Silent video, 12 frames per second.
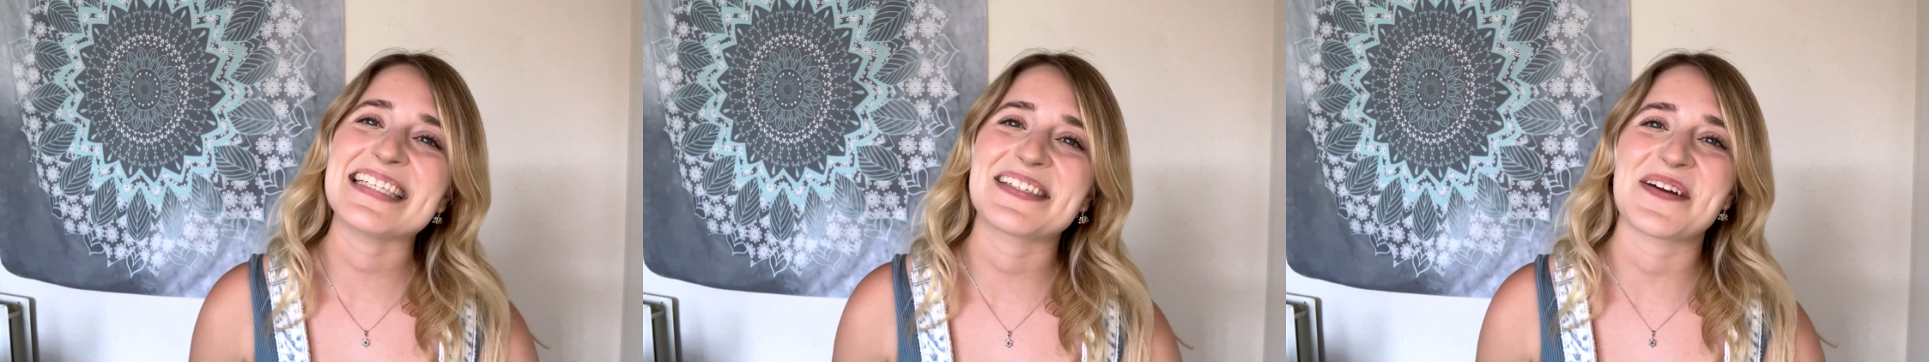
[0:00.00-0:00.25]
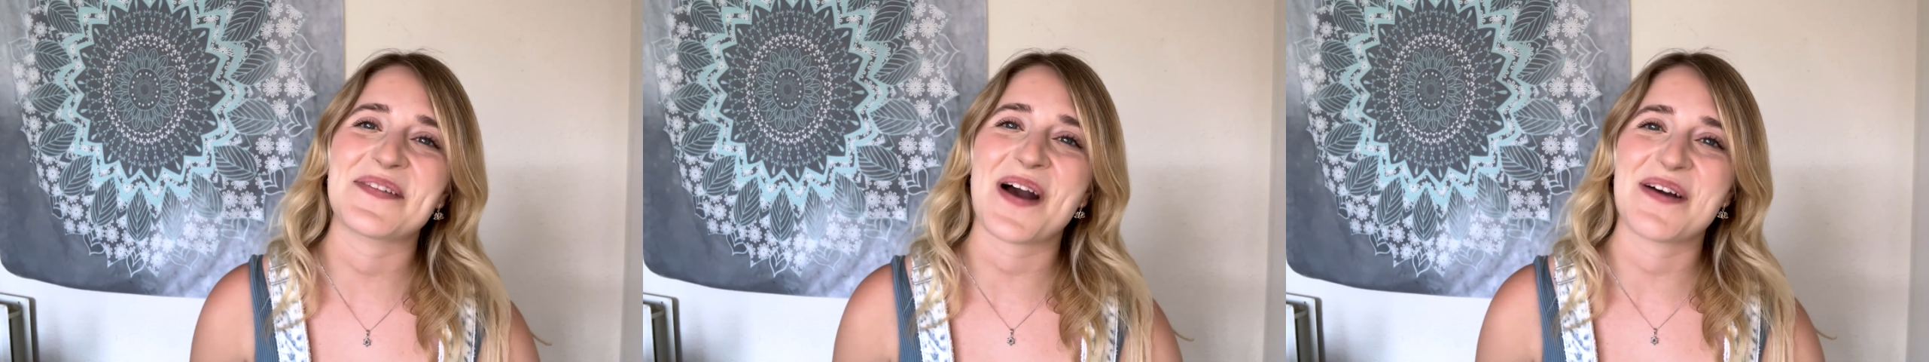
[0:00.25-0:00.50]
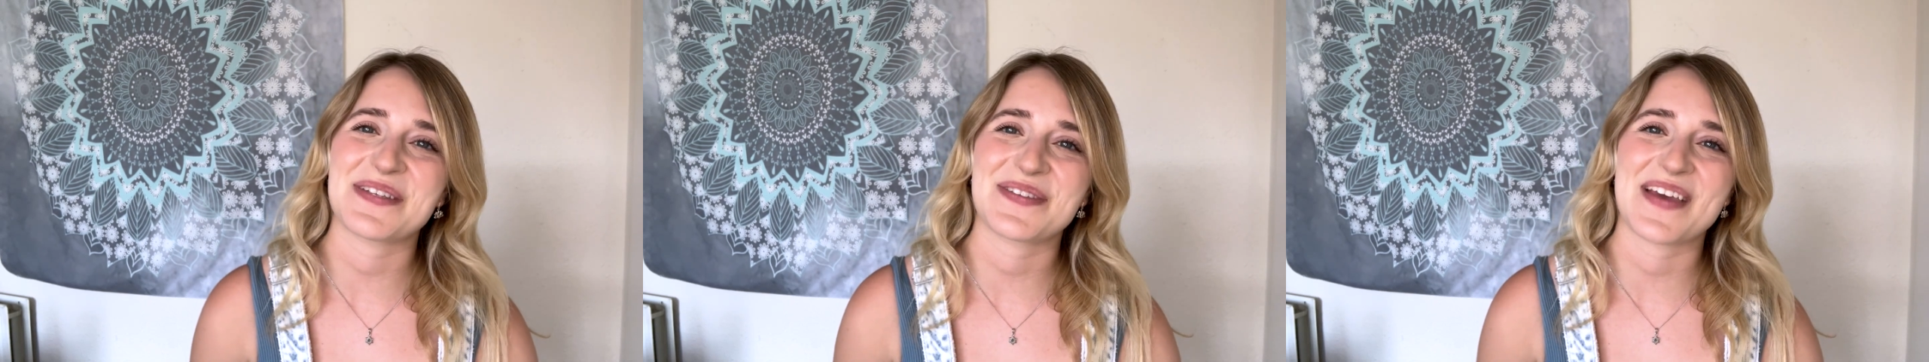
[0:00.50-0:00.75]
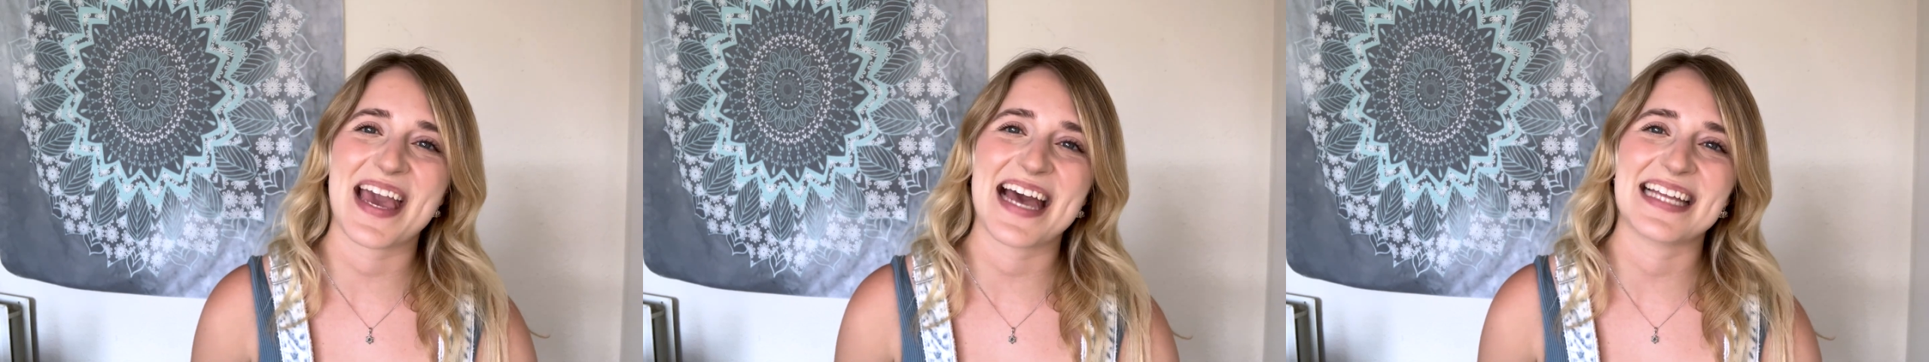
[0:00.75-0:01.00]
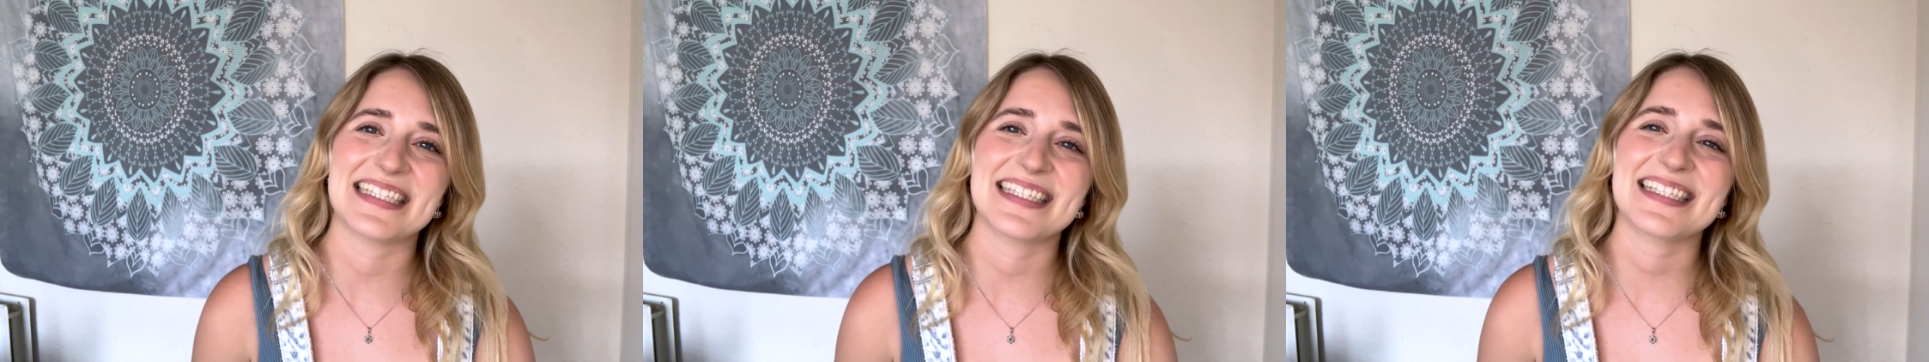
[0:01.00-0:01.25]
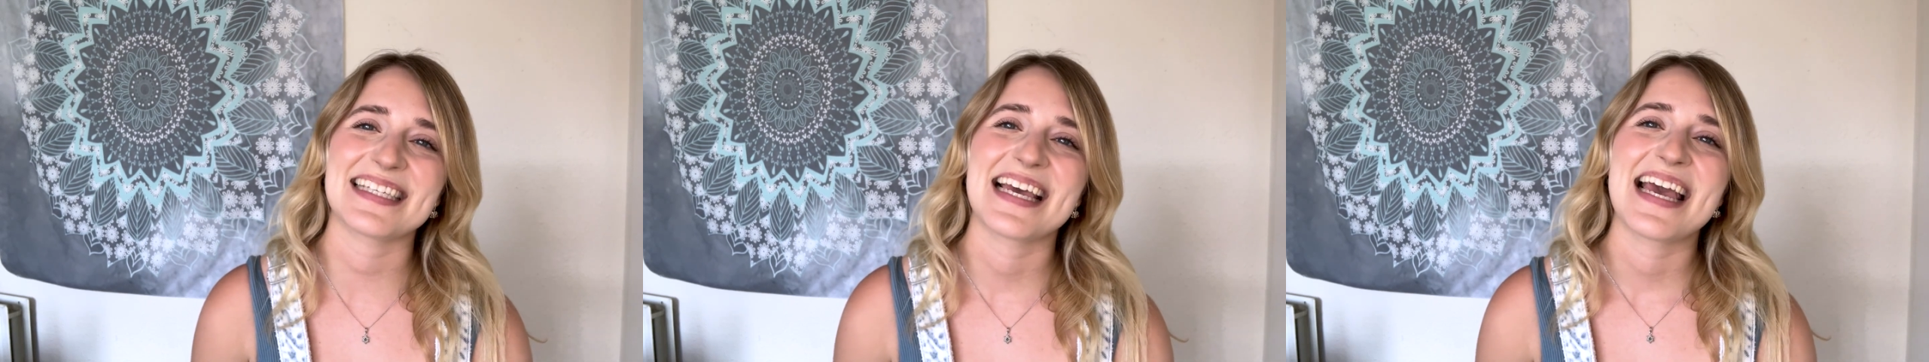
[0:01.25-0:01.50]
Survivors
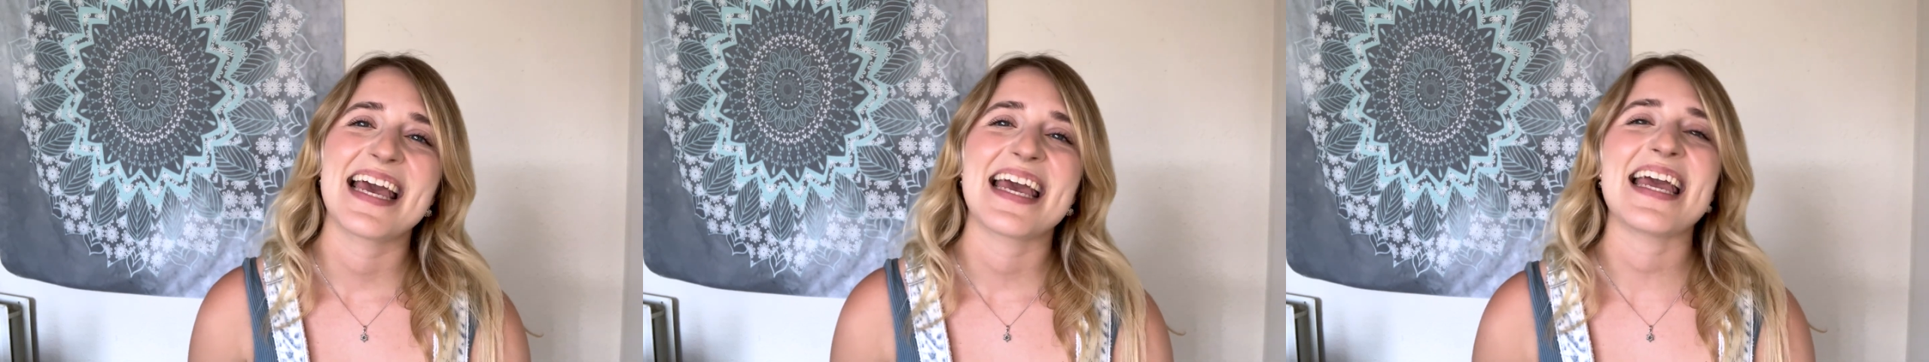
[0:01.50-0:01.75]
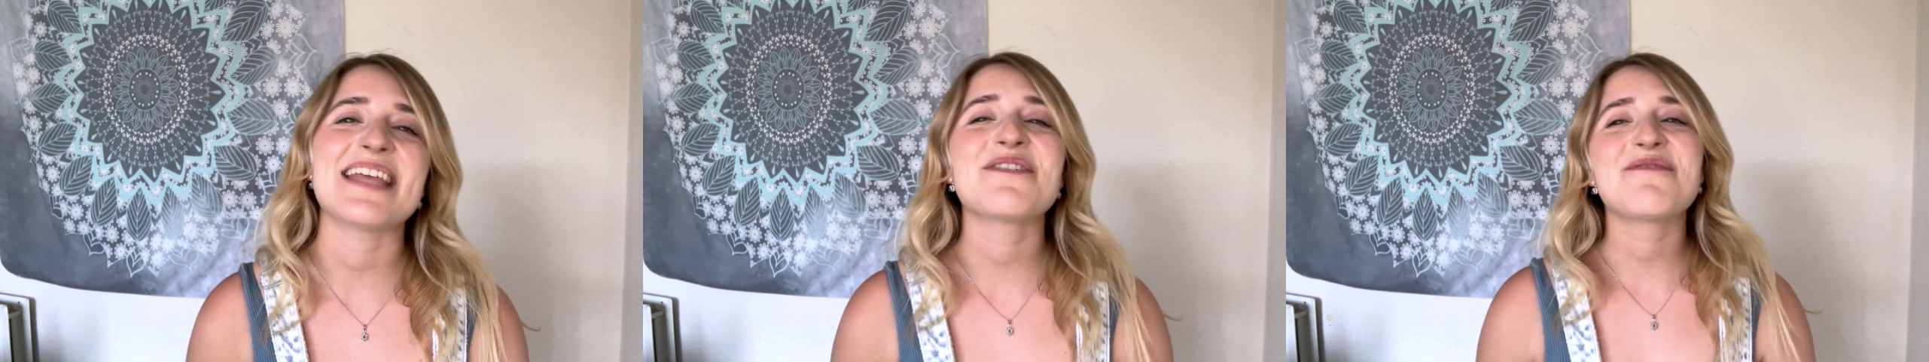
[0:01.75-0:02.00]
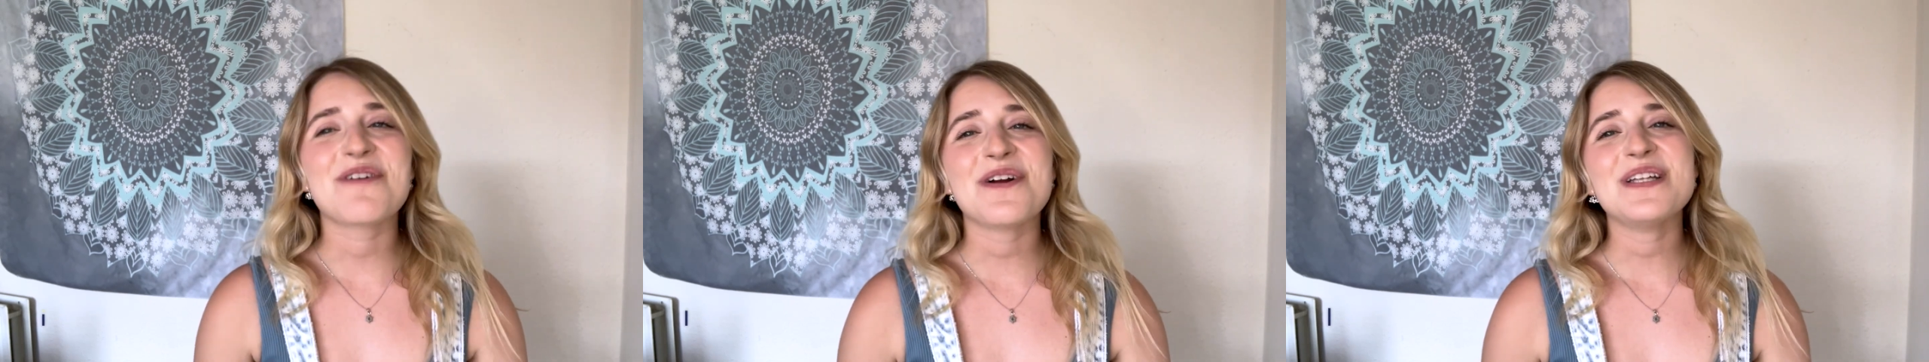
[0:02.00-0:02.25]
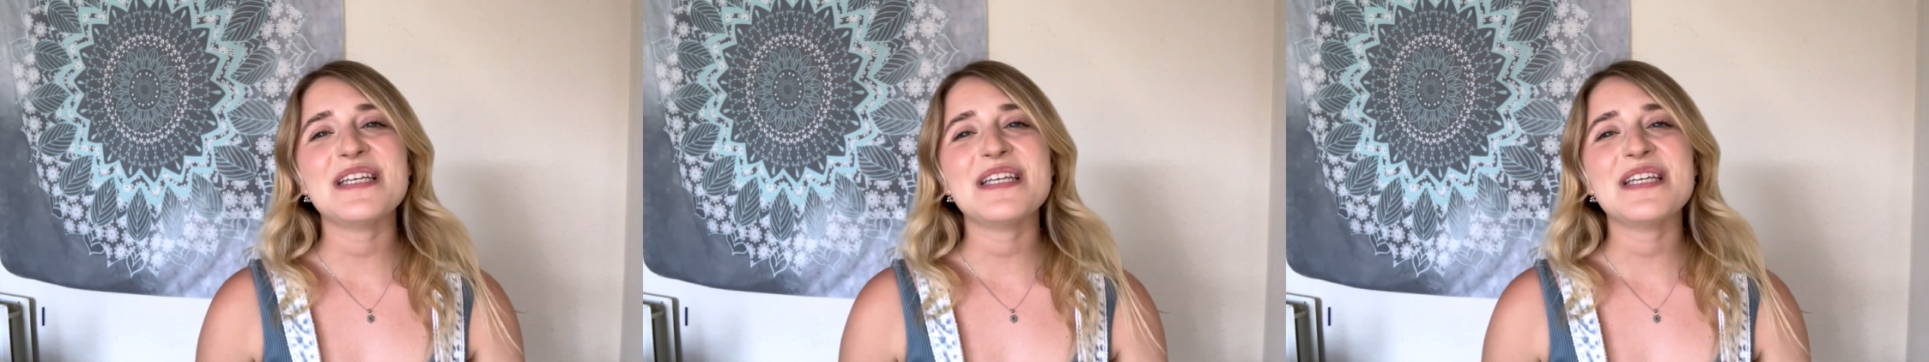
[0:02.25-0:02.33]
fans! In the world